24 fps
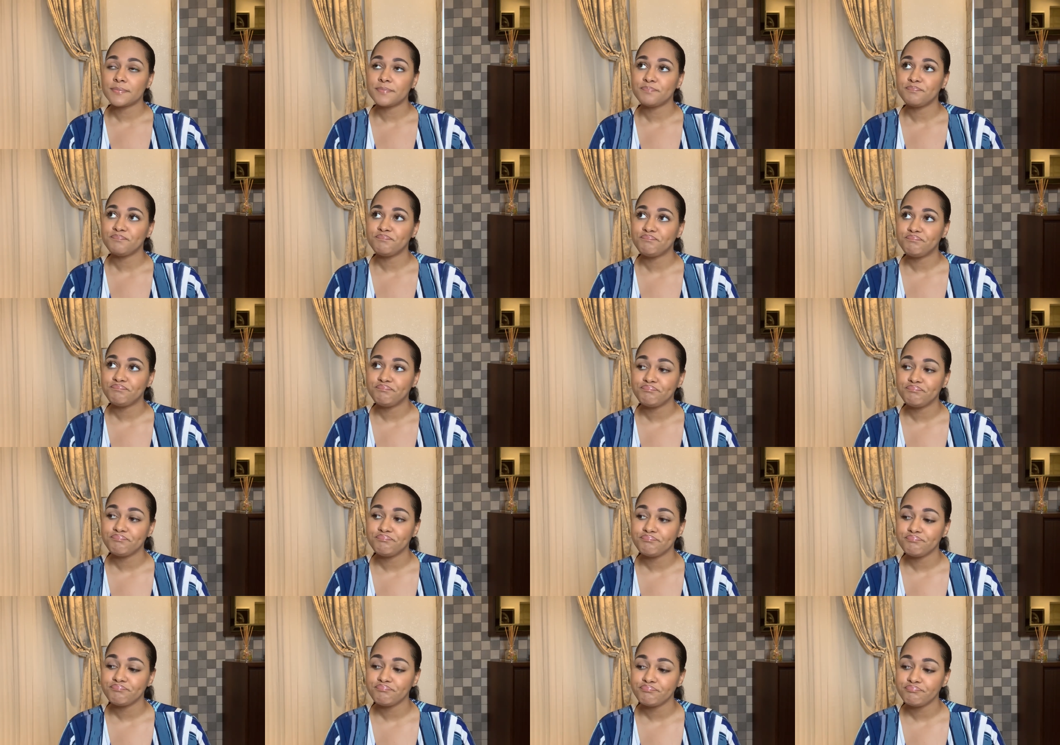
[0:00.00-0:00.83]

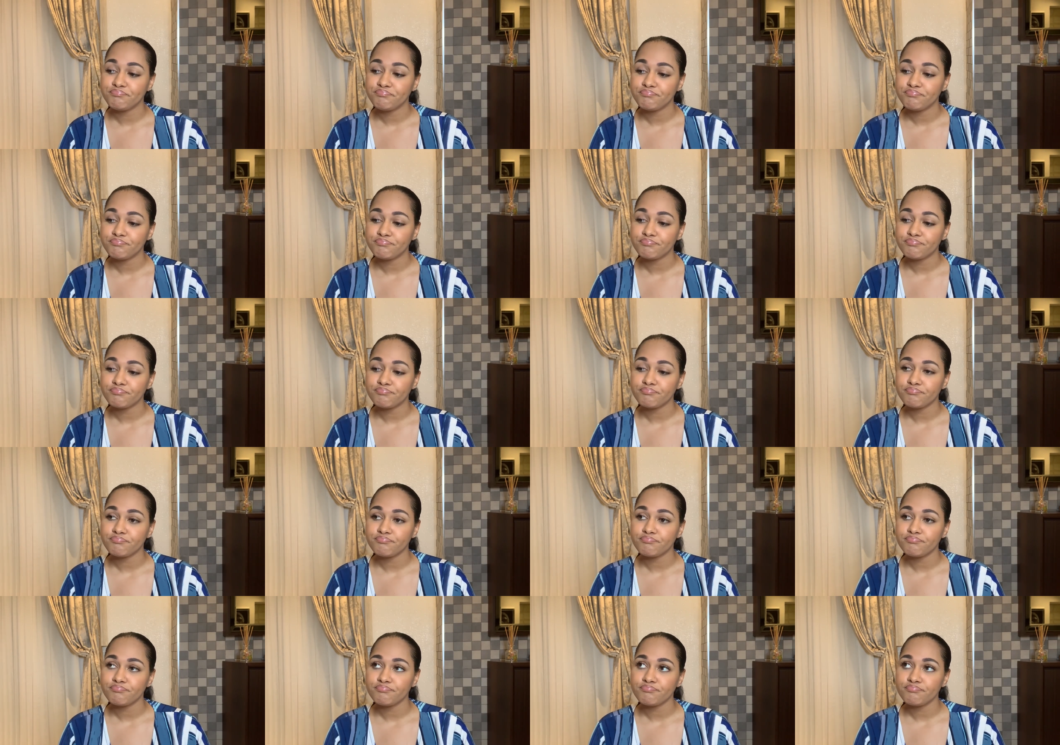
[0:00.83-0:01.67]

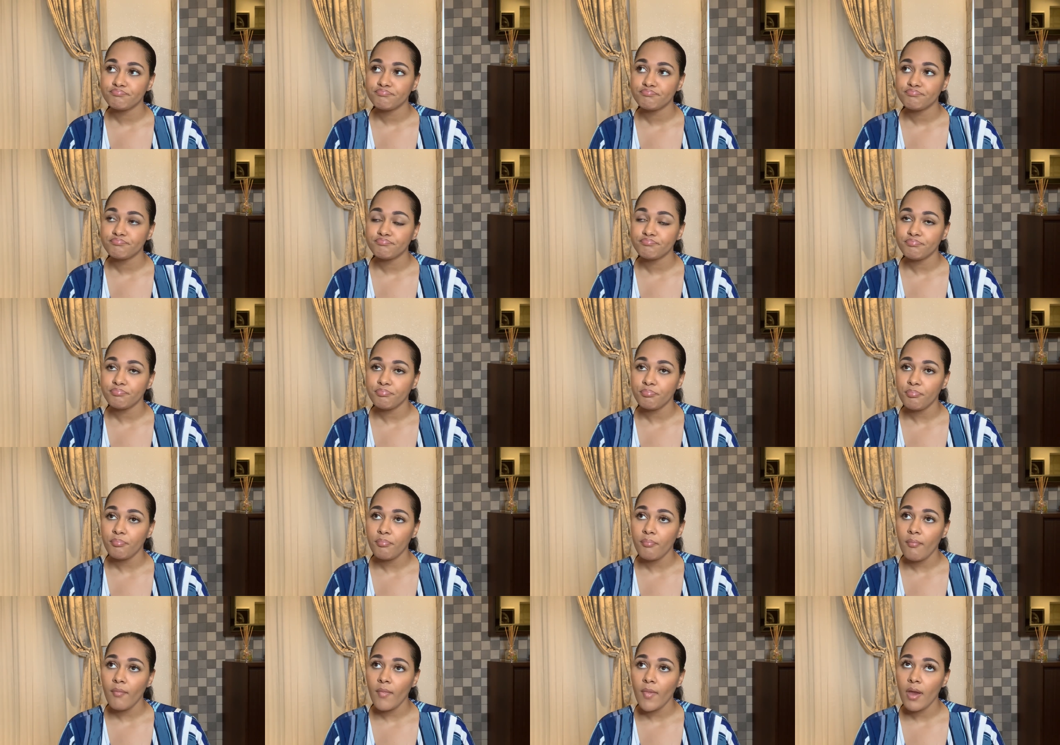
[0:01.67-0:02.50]

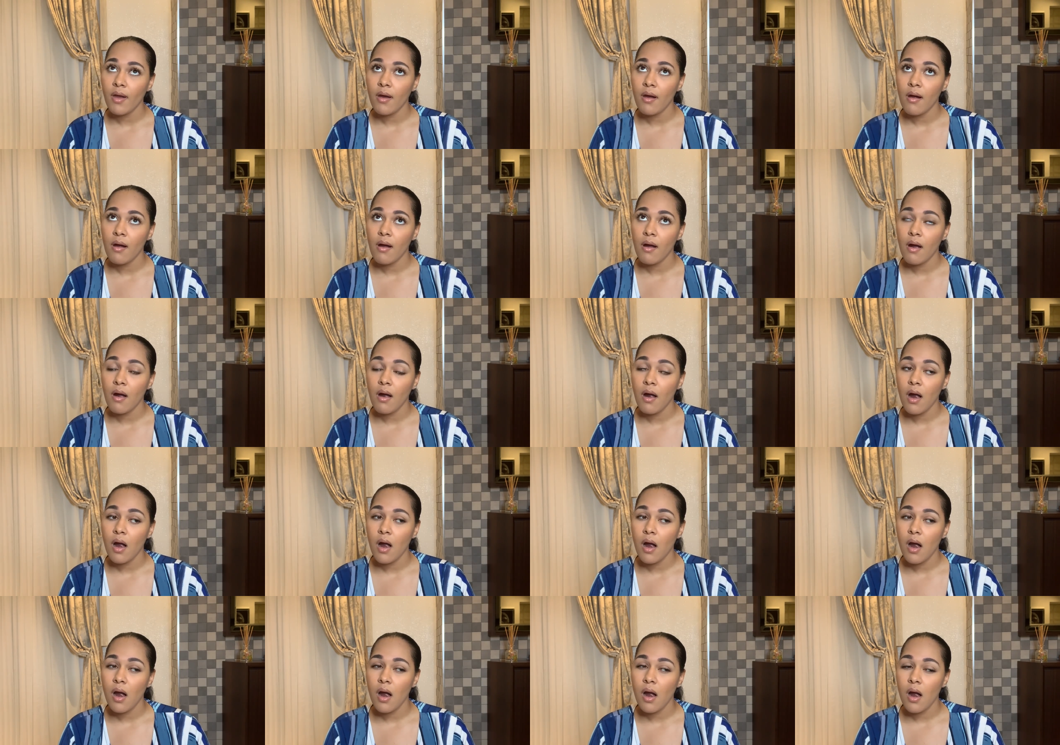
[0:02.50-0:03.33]

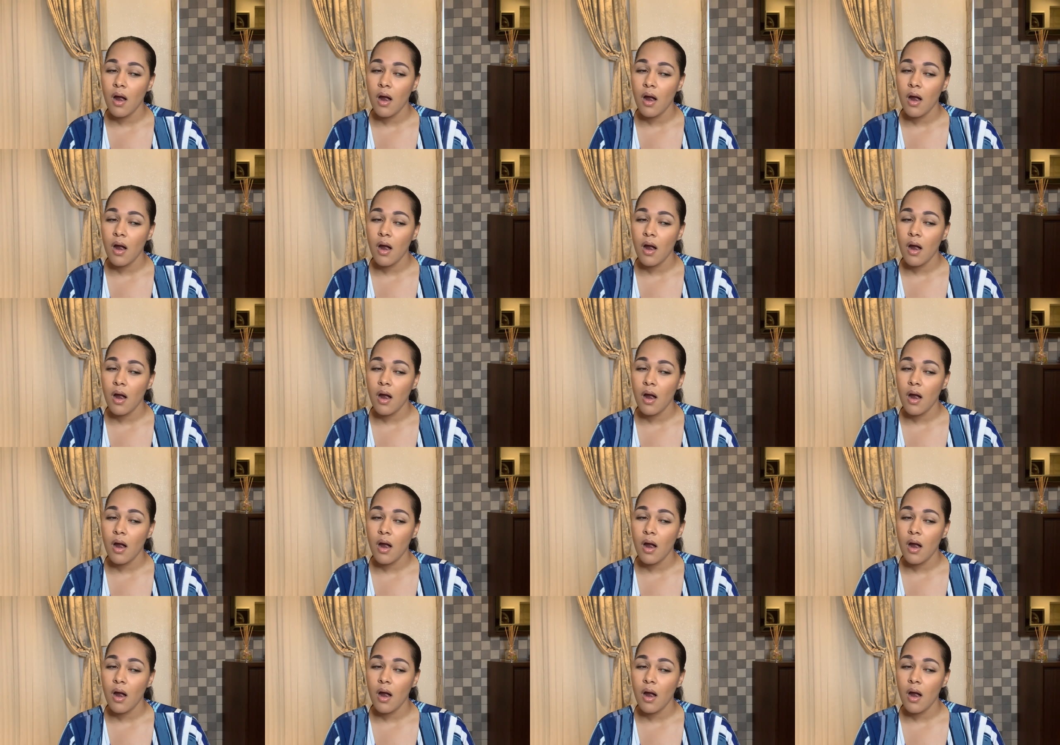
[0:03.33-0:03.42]
Nobody speaks.